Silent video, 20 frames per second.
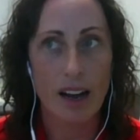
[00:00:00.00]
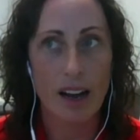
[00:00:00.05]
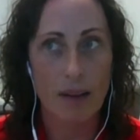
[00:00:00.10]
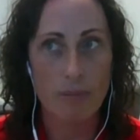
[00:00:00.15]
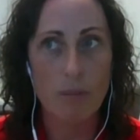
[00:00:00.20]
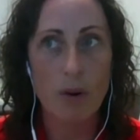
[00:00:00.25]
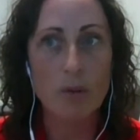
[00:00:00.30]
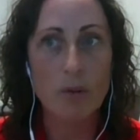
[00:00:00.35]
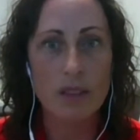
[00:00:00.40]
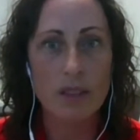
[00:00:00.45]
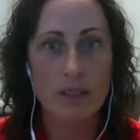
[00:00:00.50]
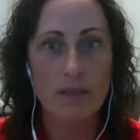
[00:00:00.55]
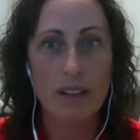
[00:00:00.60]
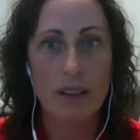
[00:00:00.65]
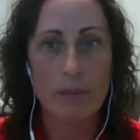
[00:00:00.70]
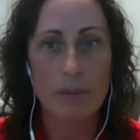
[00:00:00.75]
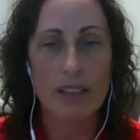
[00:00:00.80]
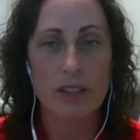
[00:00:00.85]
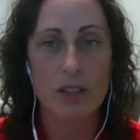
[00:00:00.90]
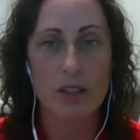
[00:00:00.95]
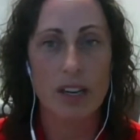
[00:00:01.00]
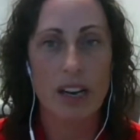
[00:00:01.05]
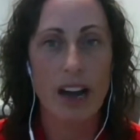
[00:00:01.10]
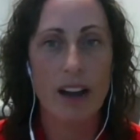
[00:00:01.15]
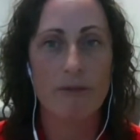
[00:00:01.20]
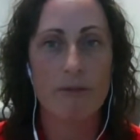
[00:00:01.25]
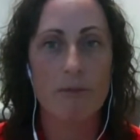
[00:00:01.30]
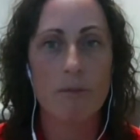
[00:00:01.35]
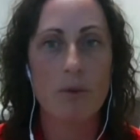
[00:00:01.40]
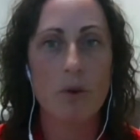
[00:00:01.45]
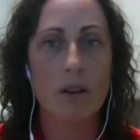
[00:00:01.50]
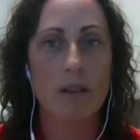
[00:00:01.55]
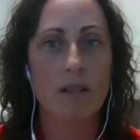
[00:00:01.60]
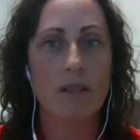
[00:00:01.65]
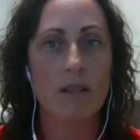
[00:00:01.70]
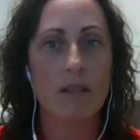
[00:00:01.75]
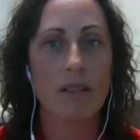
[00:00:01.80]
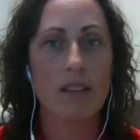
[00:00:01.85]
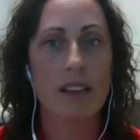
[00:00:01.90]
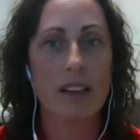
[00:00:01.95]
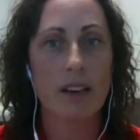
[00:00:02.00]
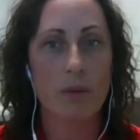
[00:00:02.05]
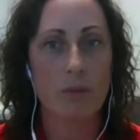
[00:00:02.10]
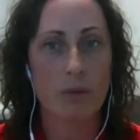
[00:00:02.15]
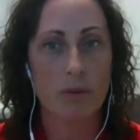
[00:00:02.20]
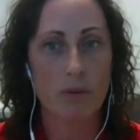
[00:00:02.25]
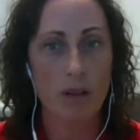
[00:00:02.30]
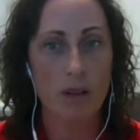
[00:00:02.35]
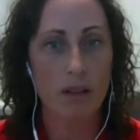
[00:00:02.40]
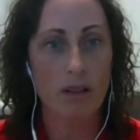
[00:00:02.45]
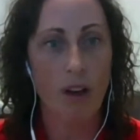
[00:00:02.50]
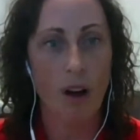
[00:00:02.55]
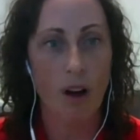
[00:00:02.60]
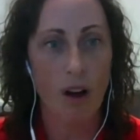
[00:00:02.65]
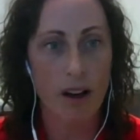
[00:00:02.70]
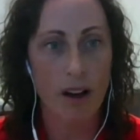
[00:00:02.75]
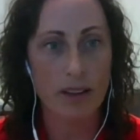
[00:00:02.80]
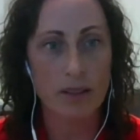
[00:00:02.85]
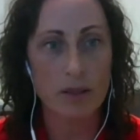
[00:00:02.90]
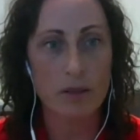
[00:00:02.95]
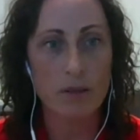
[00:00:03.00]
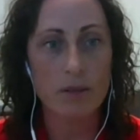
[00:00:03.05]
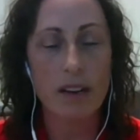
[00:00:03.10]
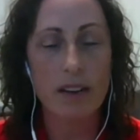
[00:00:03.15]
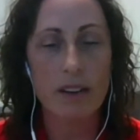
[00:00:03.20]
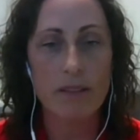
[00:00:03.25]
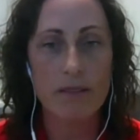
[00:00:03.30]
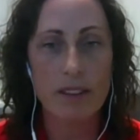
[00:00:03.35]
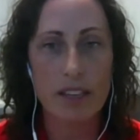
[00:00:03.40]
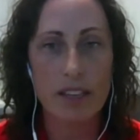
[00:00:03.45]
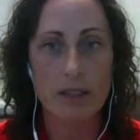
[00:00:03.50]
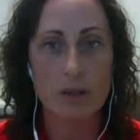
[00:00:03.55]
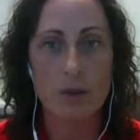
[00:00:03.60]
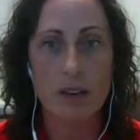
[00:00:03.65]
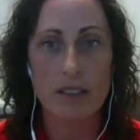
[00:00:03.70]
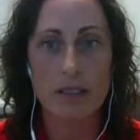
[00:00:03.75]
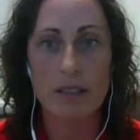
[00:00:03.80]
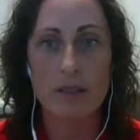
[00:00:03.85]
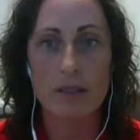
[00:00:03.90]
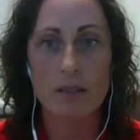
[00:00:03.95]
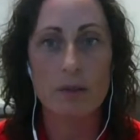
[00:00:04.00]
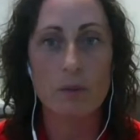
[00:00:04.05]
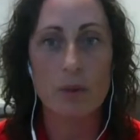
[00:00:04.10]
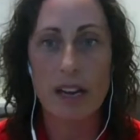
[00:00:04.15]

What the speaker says: most of them actually have more liberal laws around advance directives.